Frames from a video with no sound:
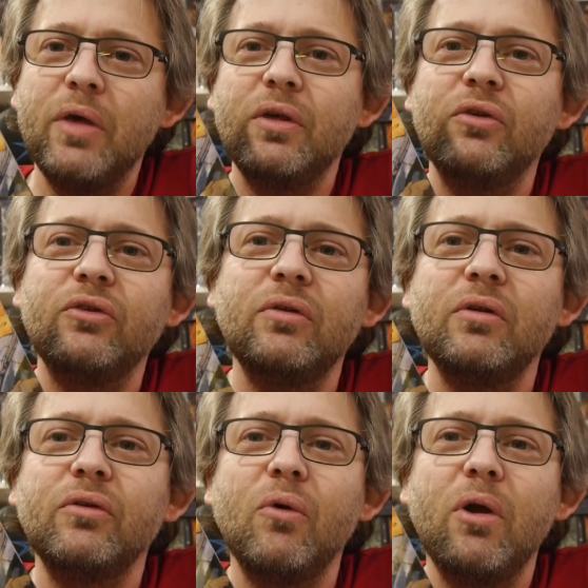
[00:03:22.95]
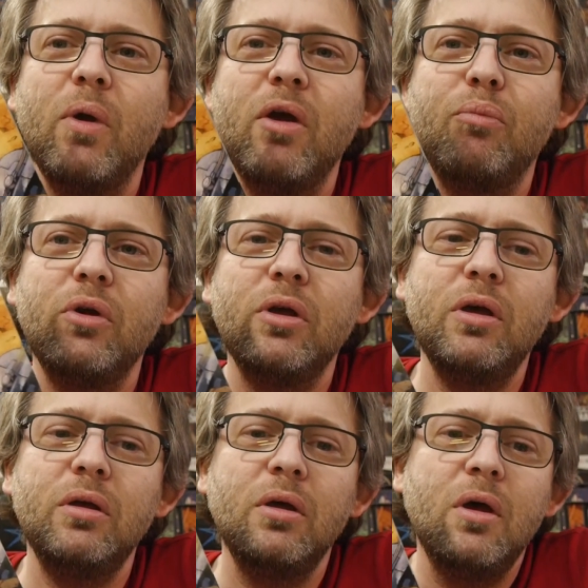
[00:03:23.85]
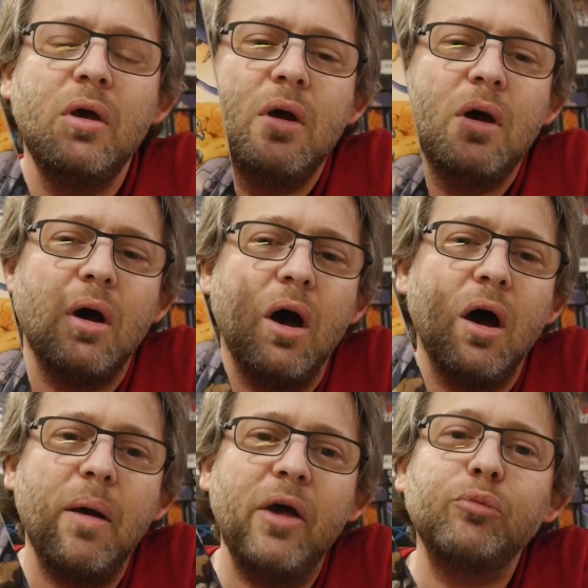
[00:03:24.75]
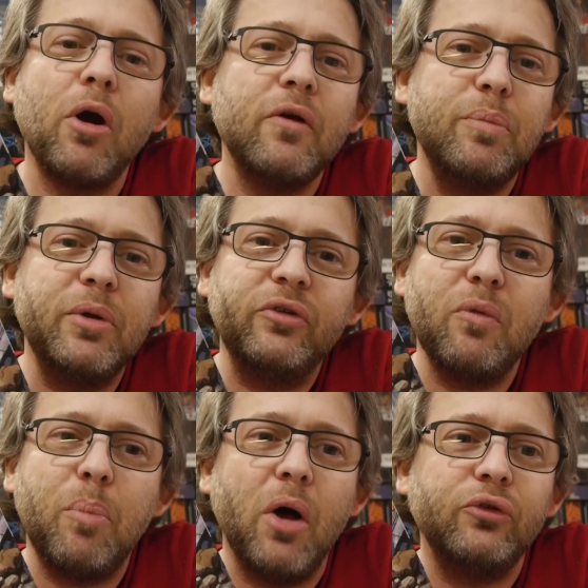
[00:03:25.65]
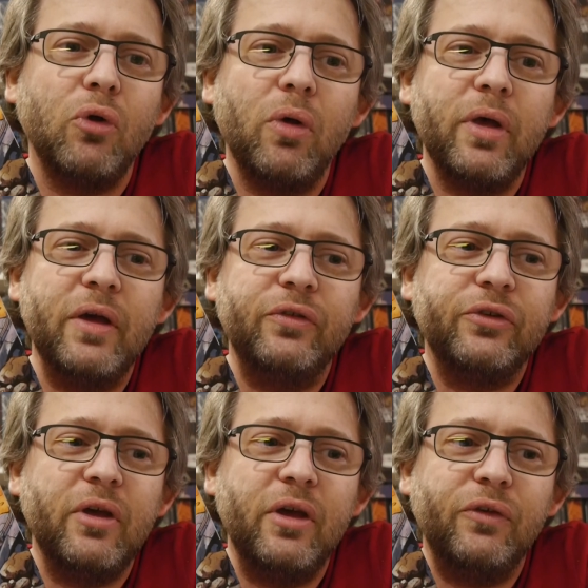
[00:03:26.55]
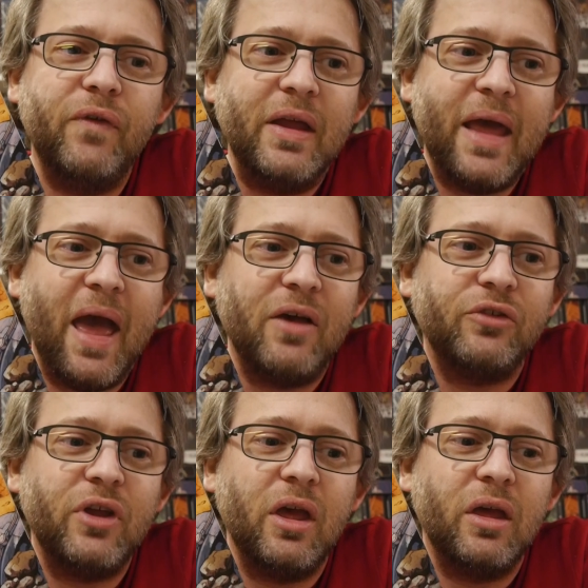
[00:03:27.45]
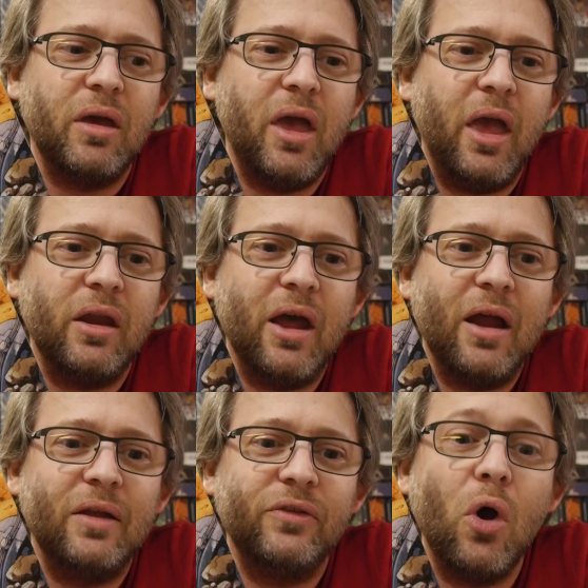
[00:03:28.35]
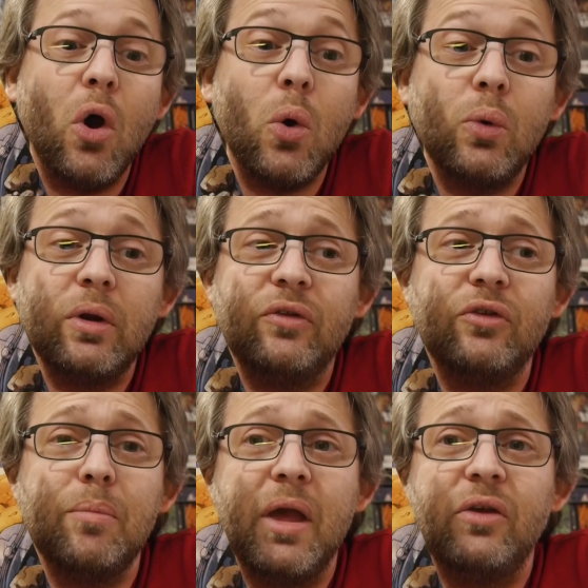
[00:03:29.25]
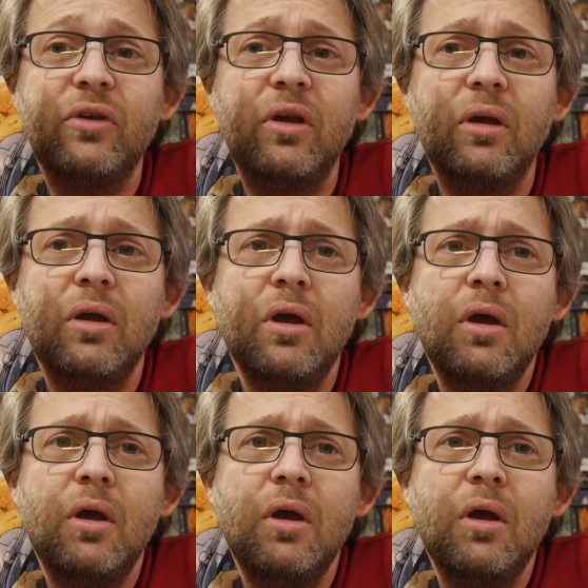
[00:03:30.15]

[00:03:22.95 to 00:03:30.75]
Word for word: I think is a, a great way of putting it. Uh, as part of the piece of the puzzle, it's it's fantastic and on its own, it's amazing.